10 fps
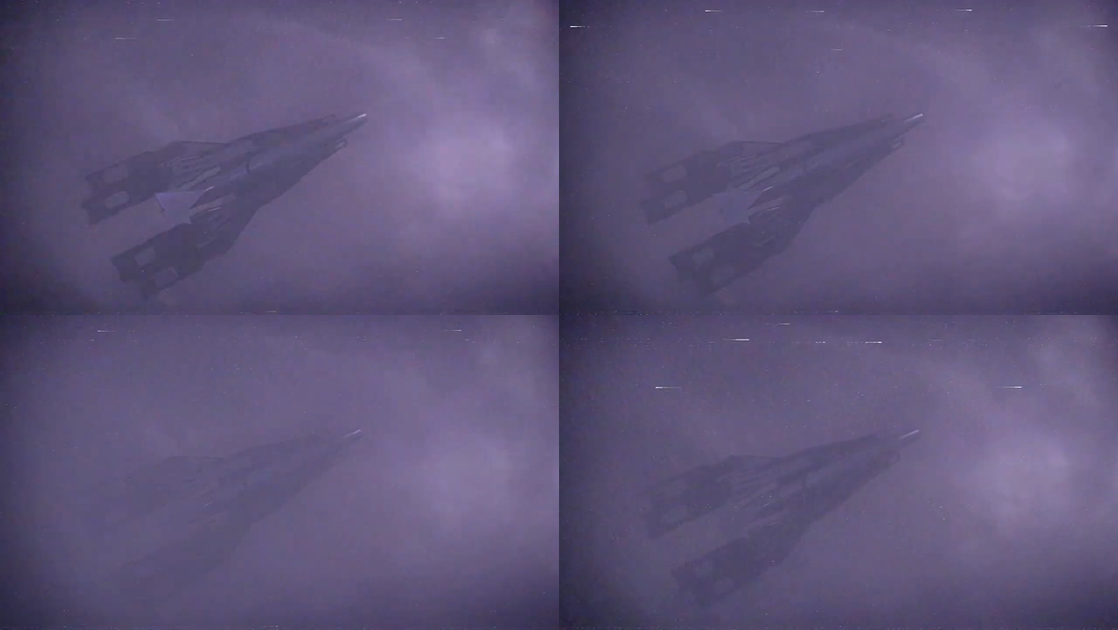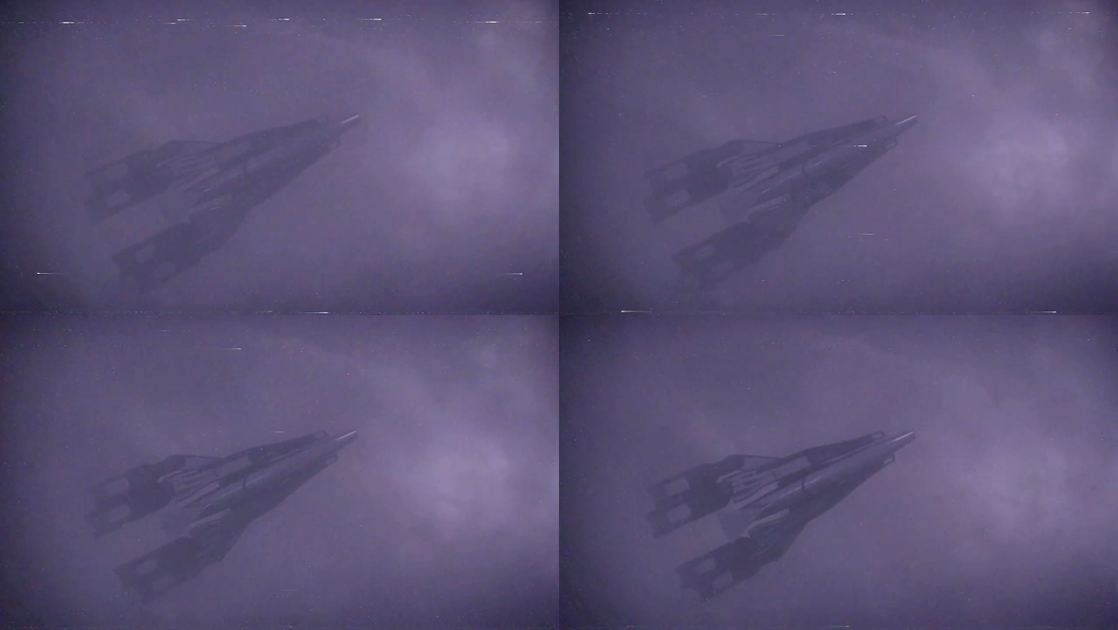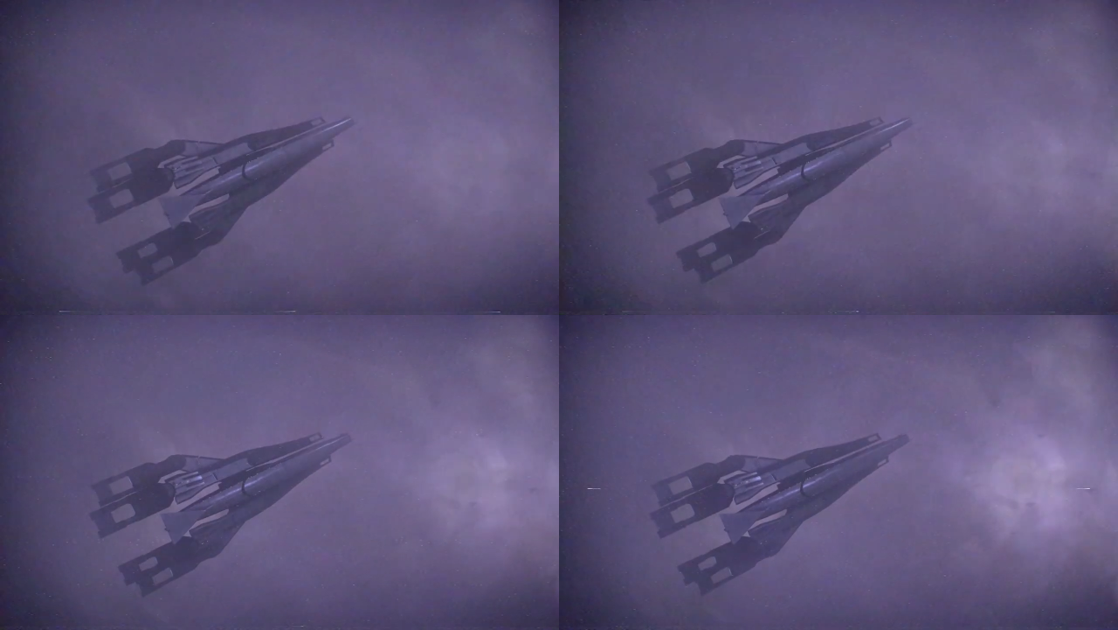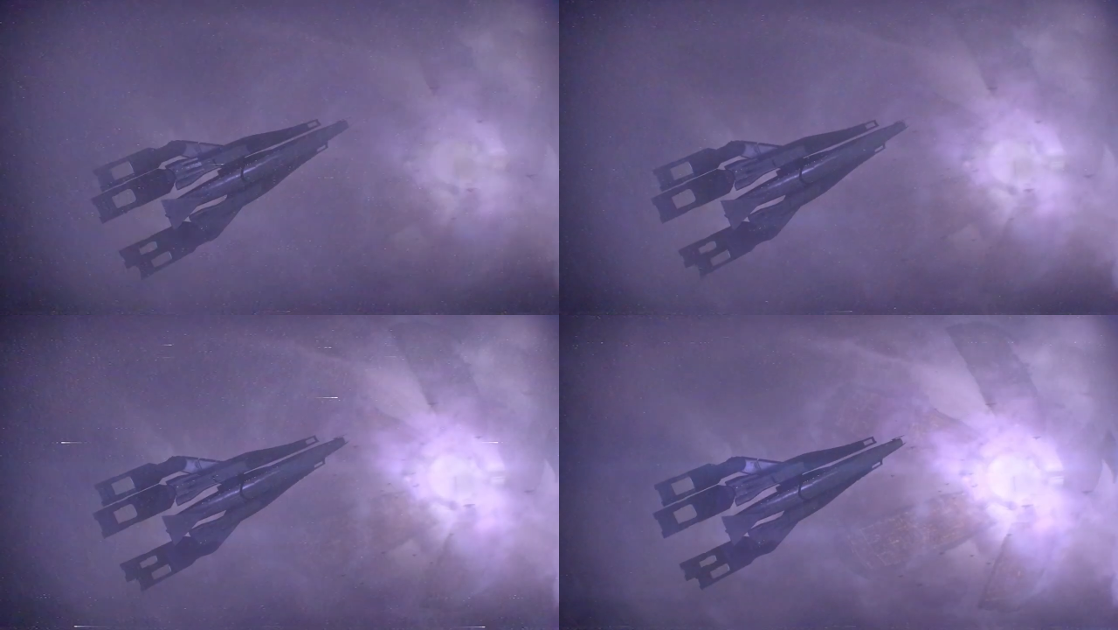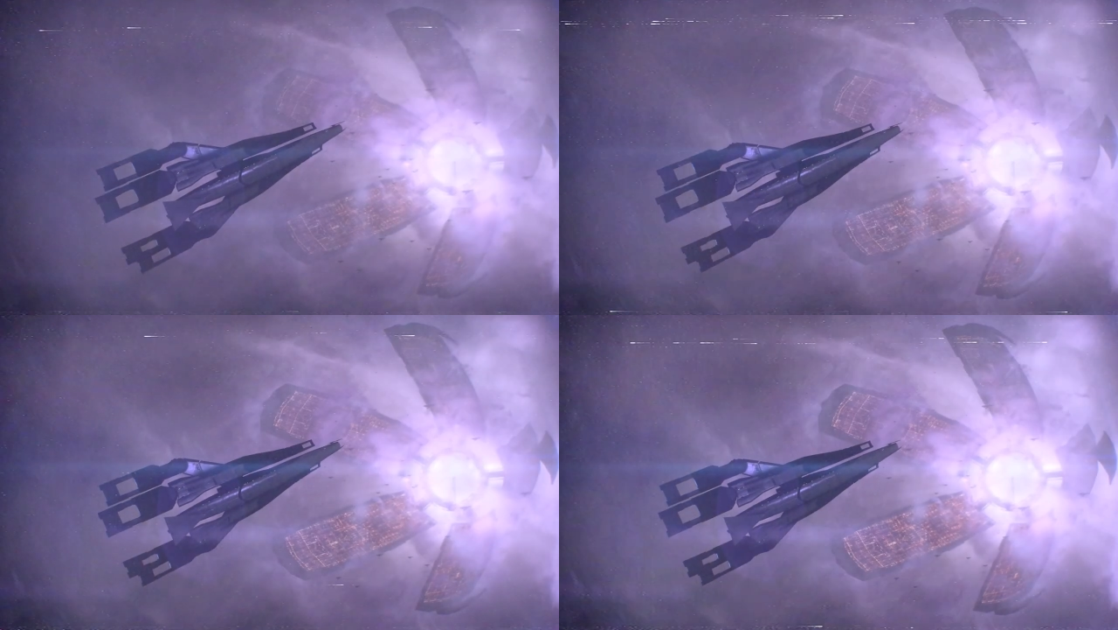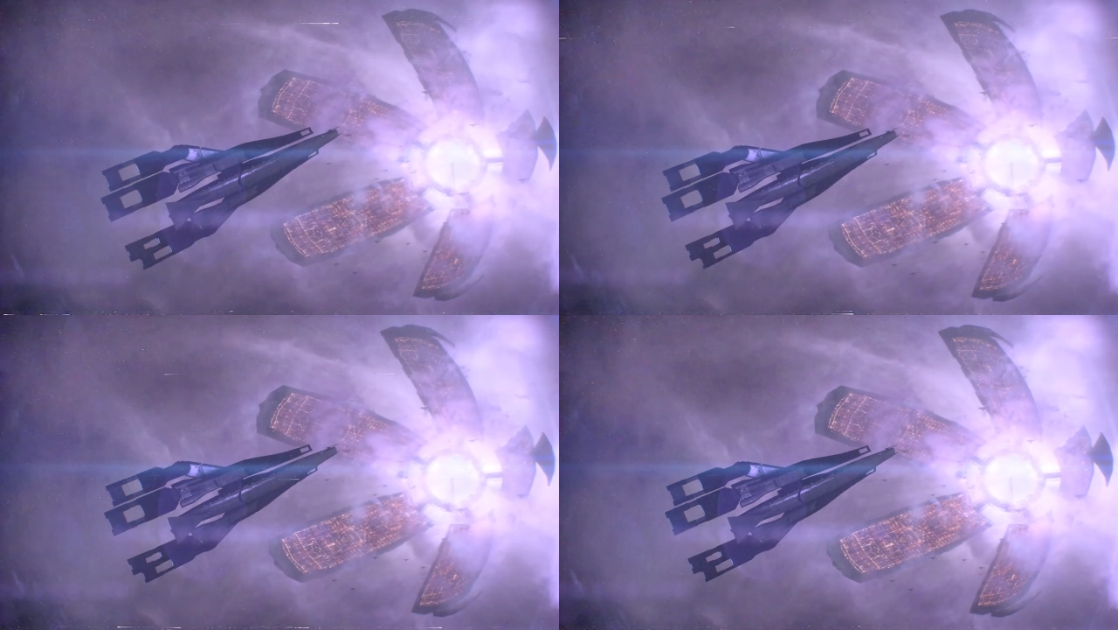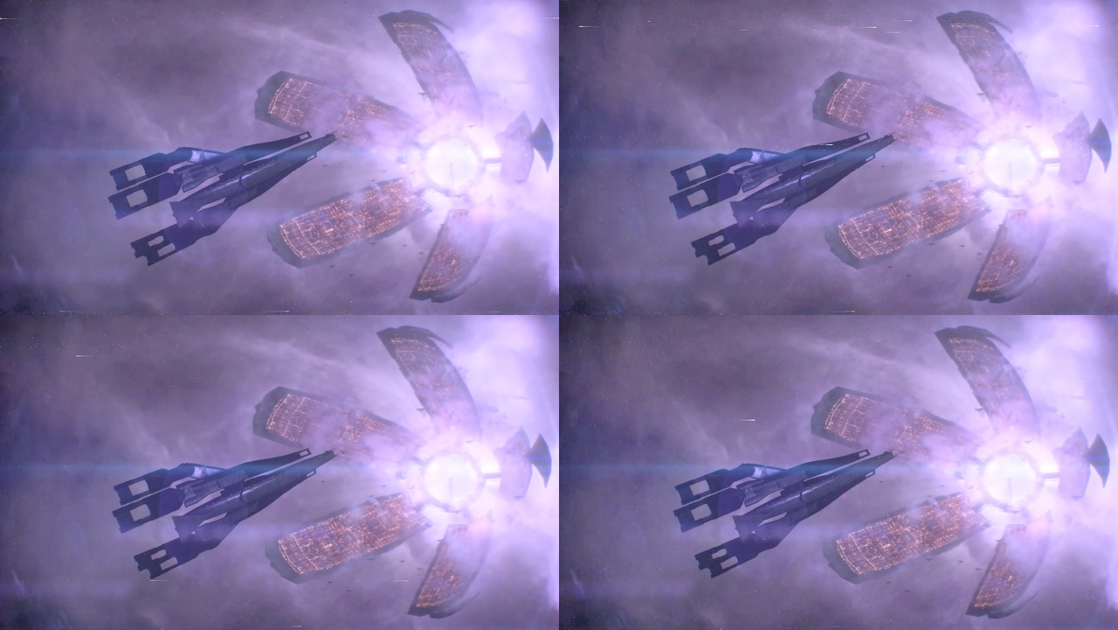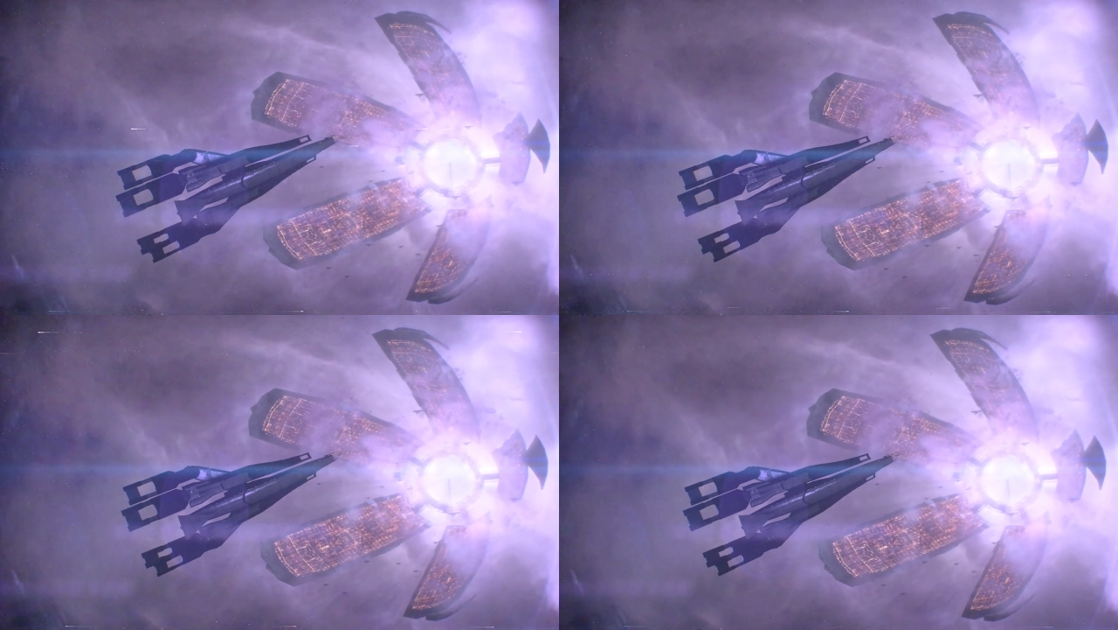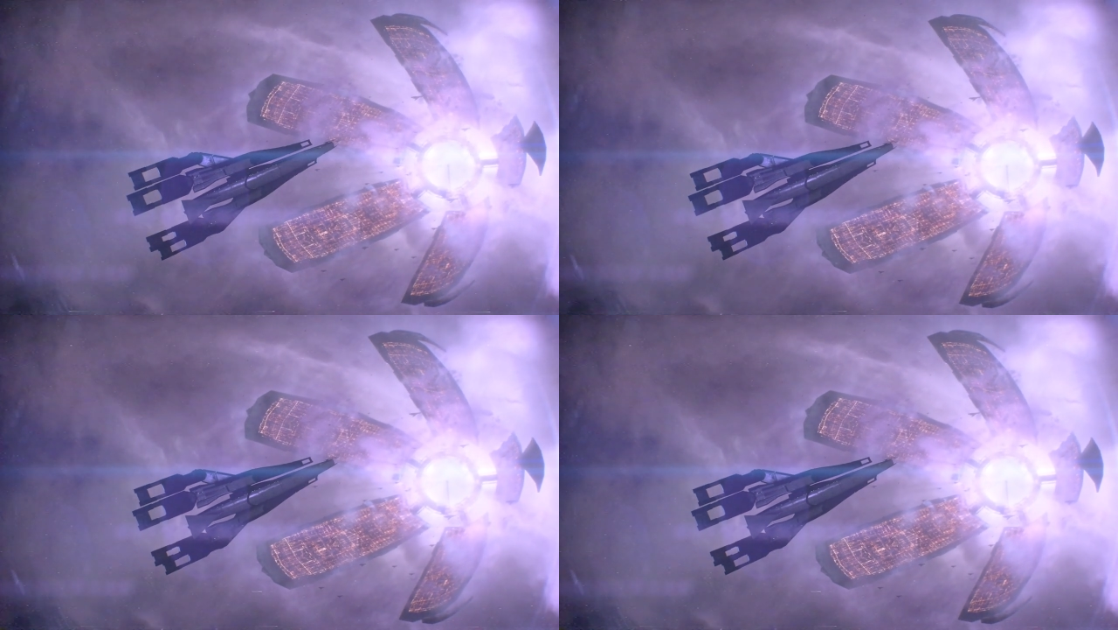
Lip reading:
No face is visible, so there are no lips to read.